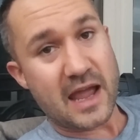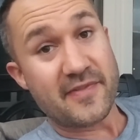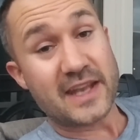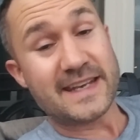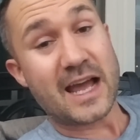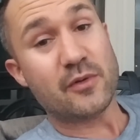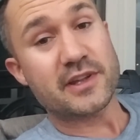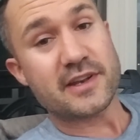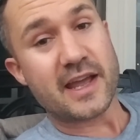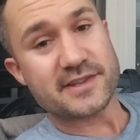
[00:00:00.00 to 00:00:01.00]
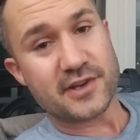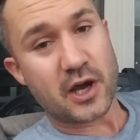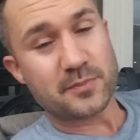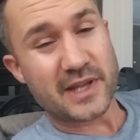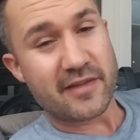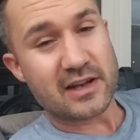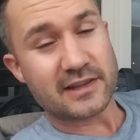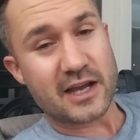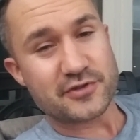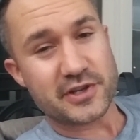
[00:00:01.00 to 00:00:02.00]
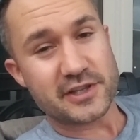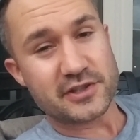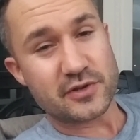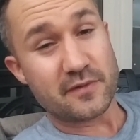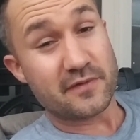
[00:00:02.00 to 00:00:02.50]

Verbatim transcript: And then now it has an update that allows you to do